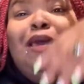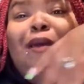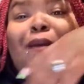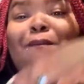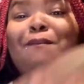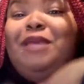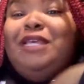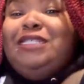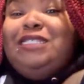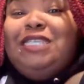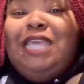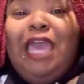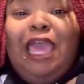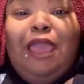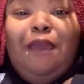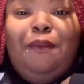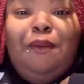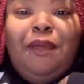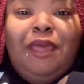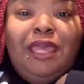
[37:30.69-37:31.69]
Miss
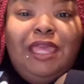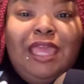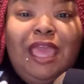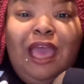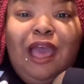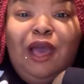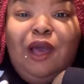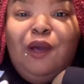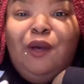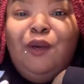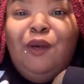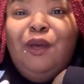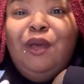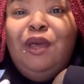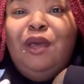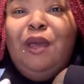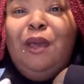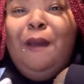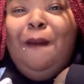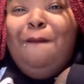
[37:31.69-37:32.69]
KP, y'all,
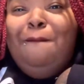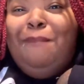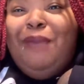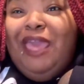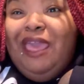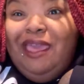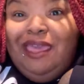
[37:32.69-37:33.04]
back